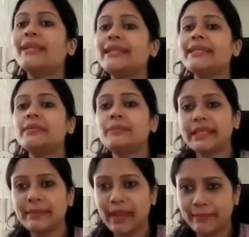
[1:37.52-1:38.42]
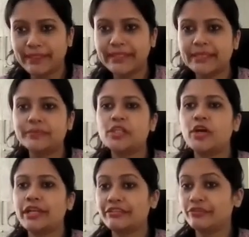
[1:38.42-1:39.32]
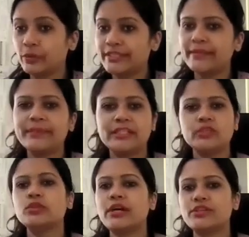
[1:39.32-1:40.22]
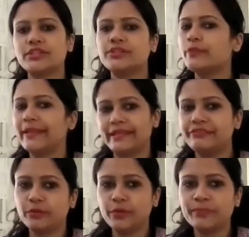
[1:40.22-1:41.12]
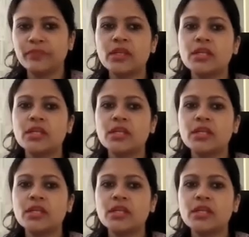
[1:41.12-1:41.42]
But then it became applicable or enforceable in 2024.